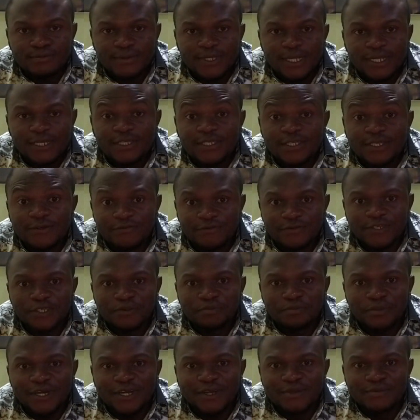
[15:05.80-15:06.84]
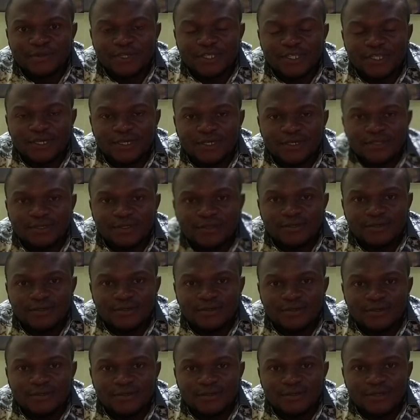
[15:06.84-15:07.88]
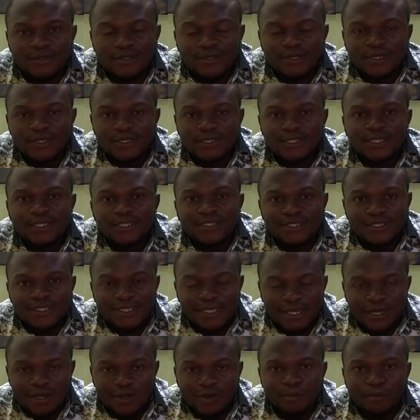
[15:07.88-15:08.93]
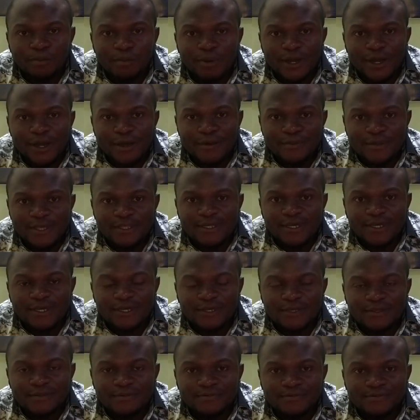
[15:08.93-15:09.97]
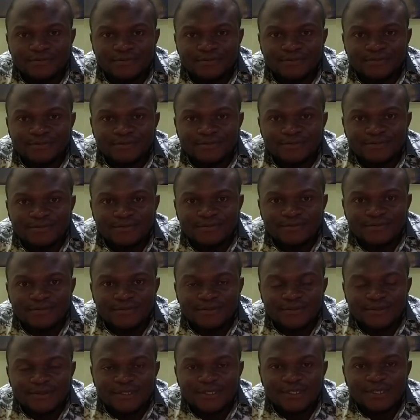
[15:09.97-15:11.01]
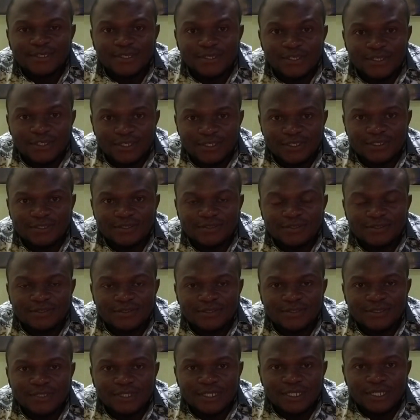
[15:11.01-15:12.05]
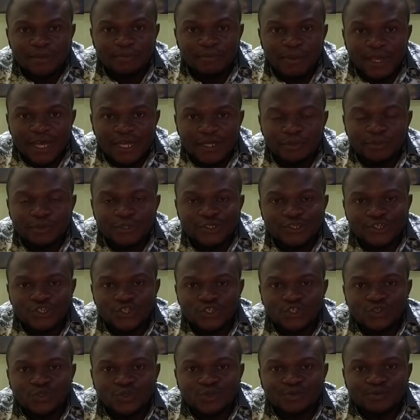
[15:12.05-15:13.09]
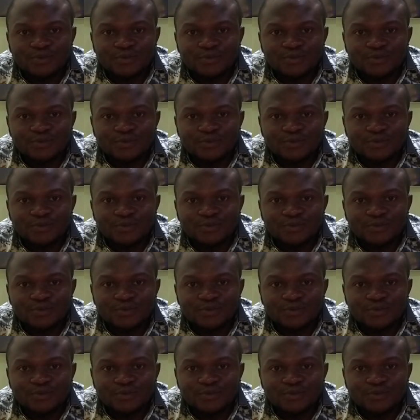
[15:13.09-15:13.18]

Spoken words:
That is the first parameter. The second parameter is the blood pressure.